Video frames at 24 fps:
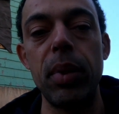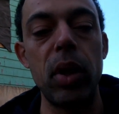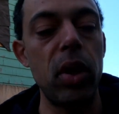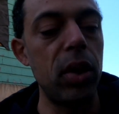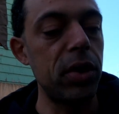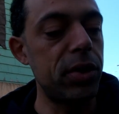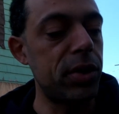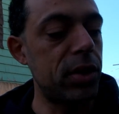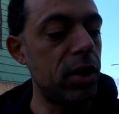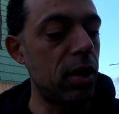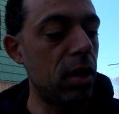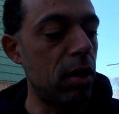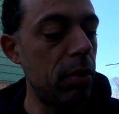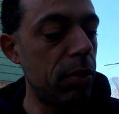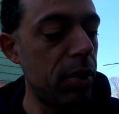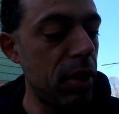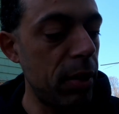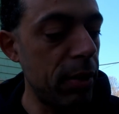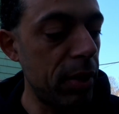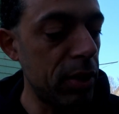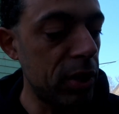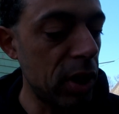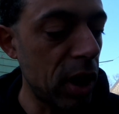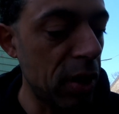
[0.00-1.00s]
bolts, so
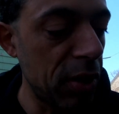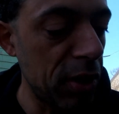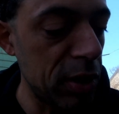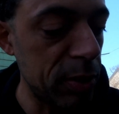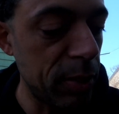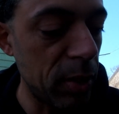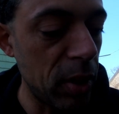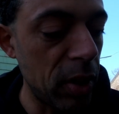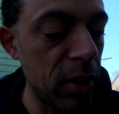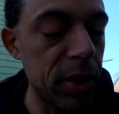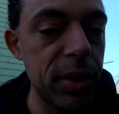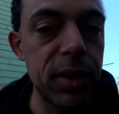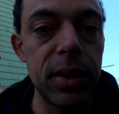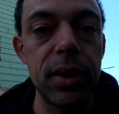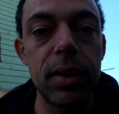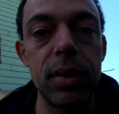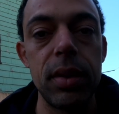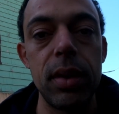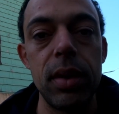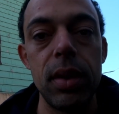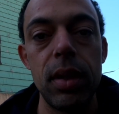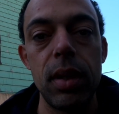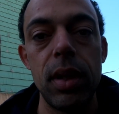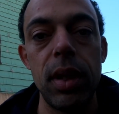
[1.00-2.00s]
pretty much all these bolts
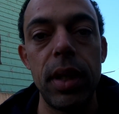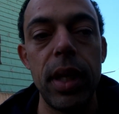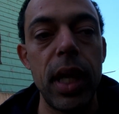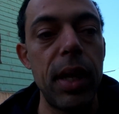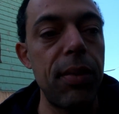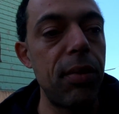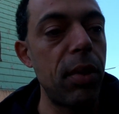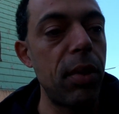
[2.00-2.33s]
are getting